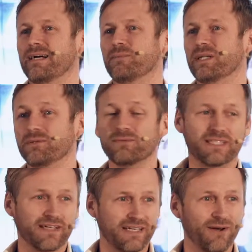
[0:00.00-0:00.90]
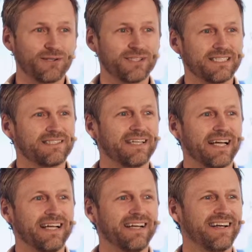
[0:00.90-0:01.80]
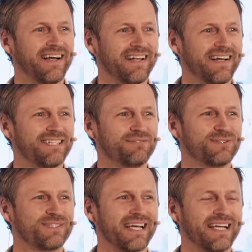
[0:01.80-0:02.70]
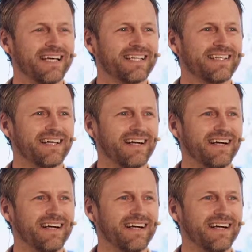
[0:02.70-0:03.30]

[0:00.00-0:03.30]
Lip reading: We do with technologies today. And I have to say that